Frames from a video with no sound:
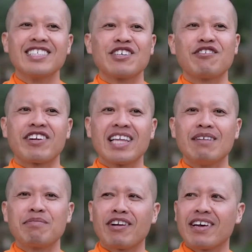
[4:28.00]
so for
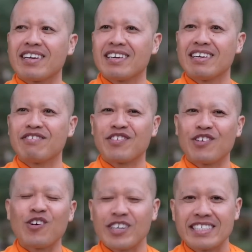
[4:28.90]
them, they're like, Of
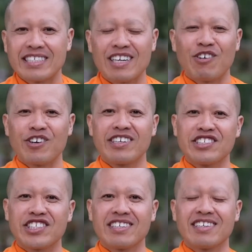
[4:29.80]
course, it's an
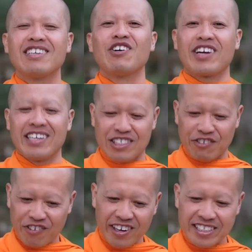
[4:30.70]
orange. Okay,
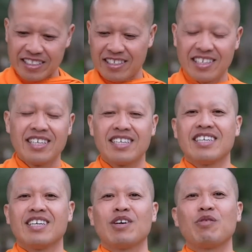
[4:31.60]
so for us,
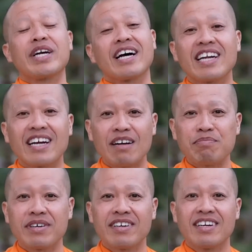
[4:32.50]
we cut it
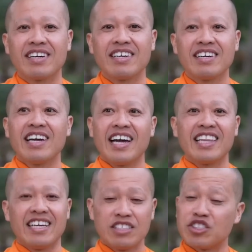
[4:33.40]
up,
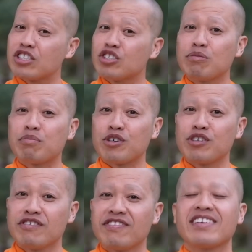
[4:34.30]
and then just to
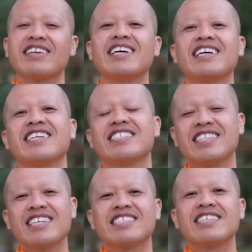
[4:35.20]
prove, Is
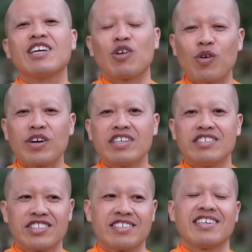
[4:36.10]
this an
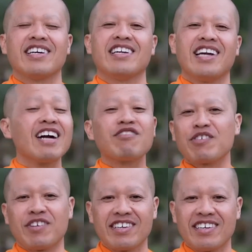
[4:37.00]
orange? And
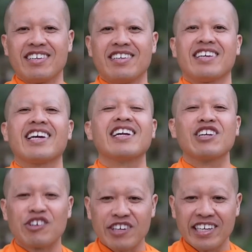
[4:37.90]
everyone can
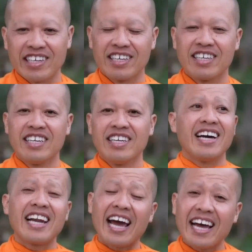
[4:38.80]
agree.
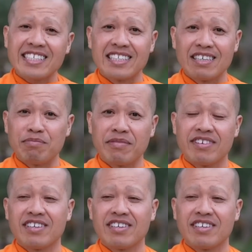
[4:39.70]
And I asked them,